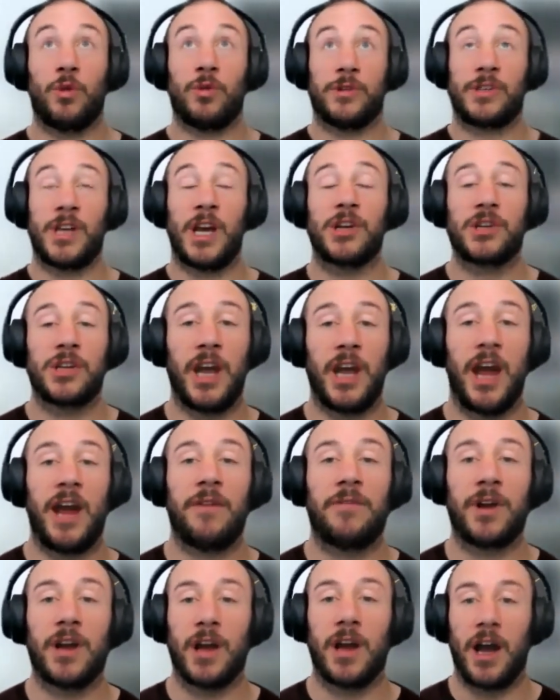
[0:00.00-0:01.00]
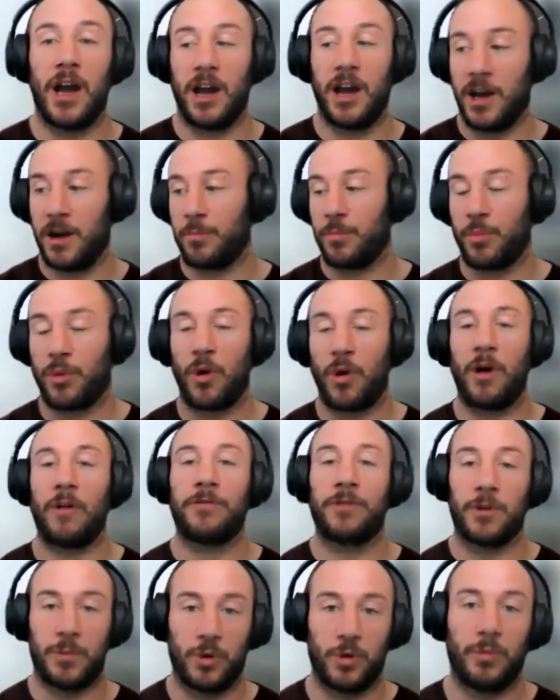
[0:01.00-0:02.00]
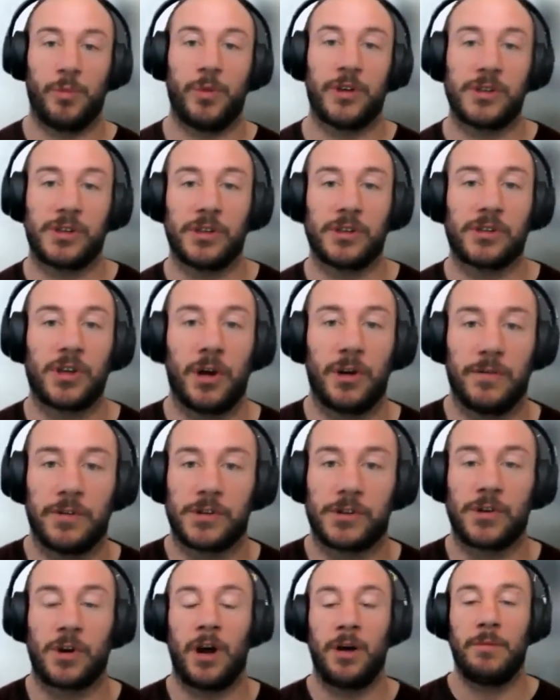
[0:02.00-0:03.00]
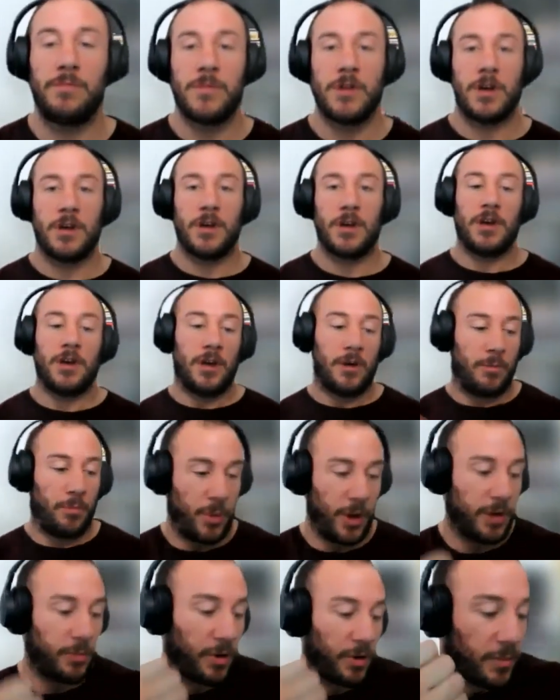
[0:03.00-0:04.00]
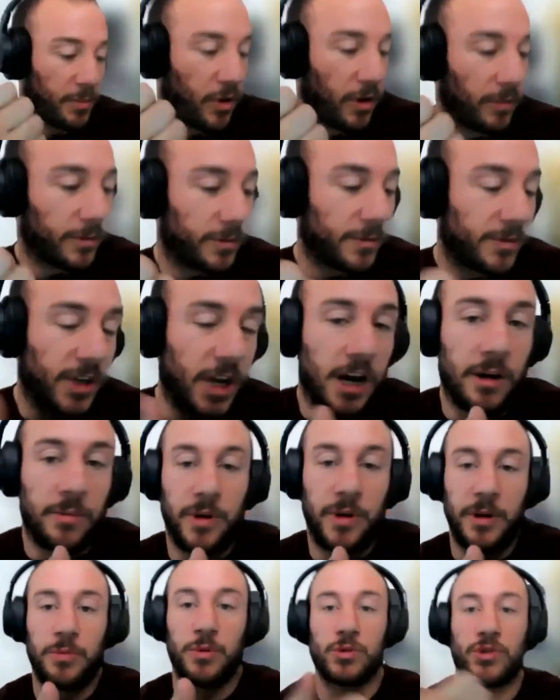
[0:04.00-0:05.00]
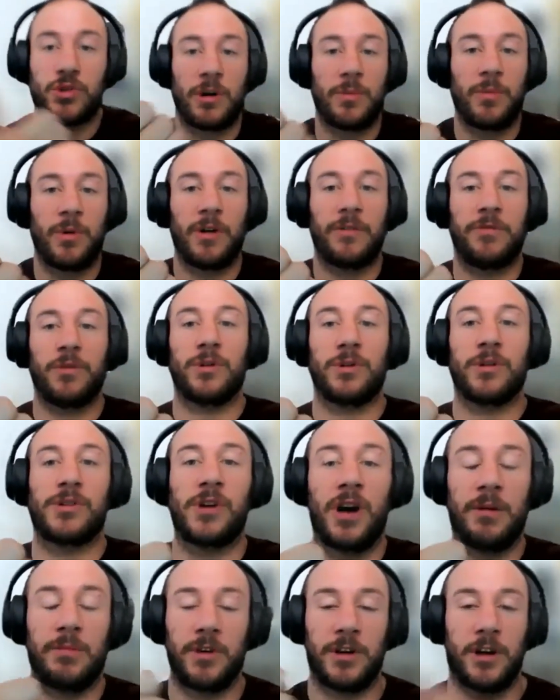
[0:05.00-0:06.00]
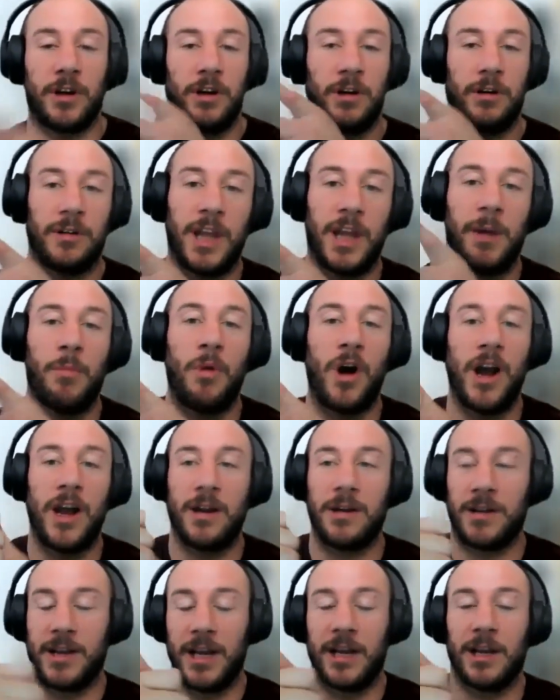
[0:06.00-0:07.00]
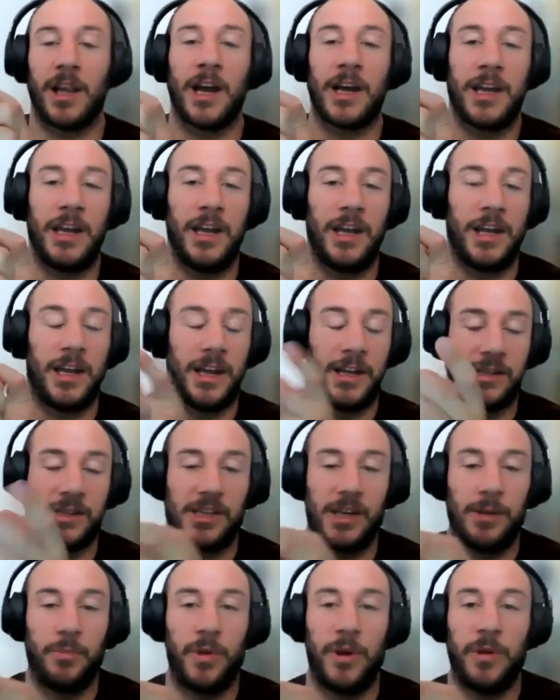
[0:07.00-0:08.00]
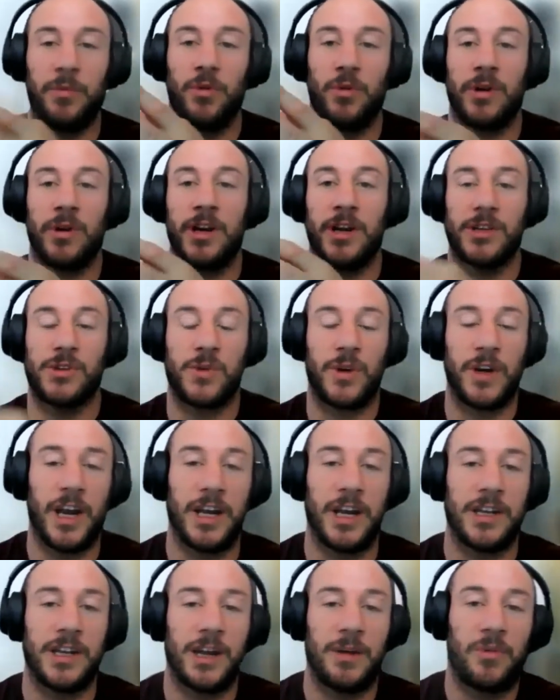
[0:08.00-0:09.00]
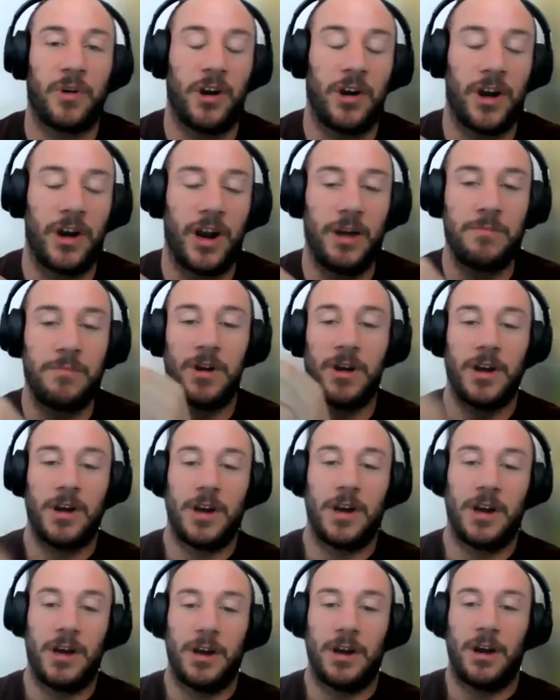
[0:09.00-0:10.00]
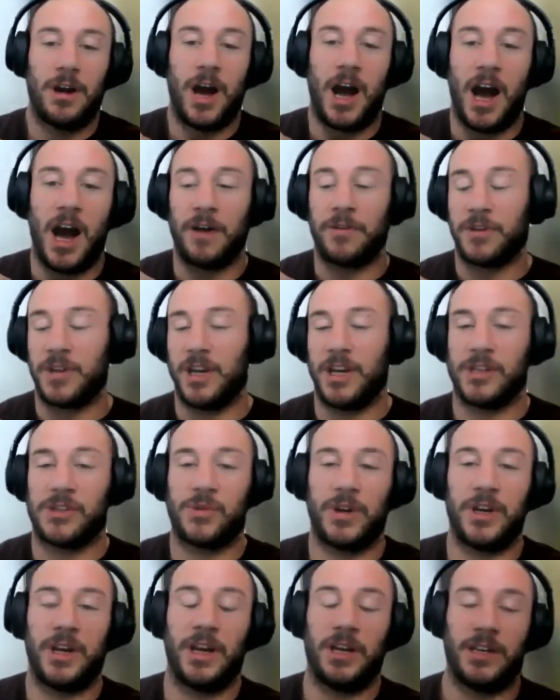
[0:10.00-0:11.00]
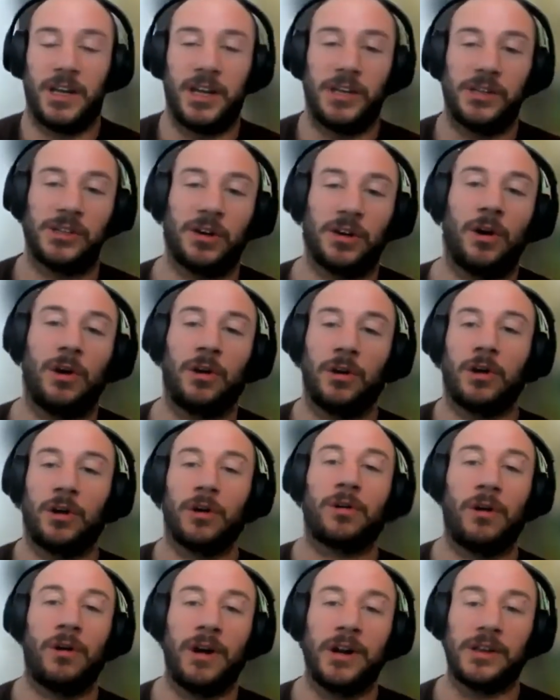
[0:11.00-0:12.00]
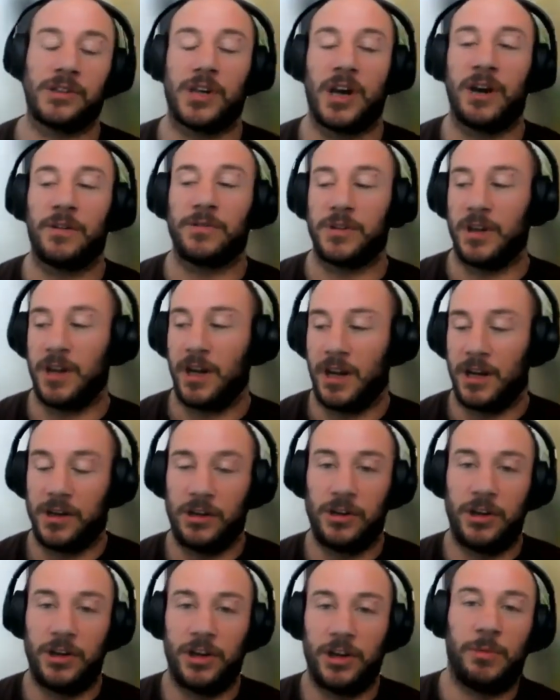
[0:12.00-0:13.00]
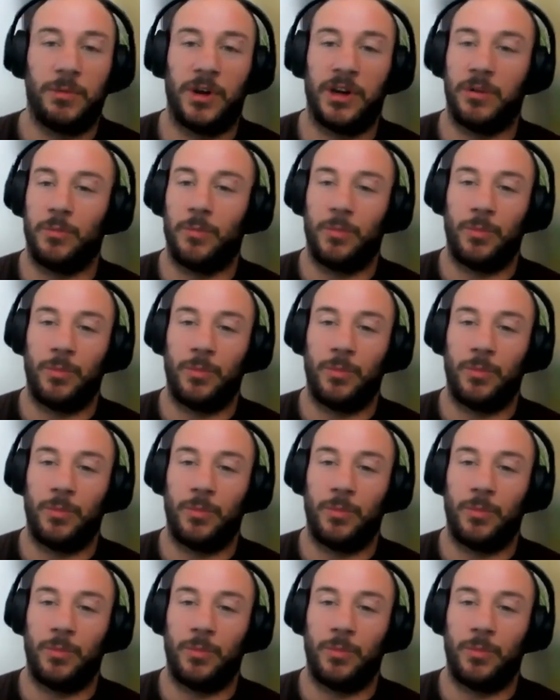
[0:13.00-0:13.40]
actually having a profitable business over time. Big problems are people drop off all the time. They might get lucky and get 10 people in their 28-day program. After that 28 days, they got no clients after that. And you can be the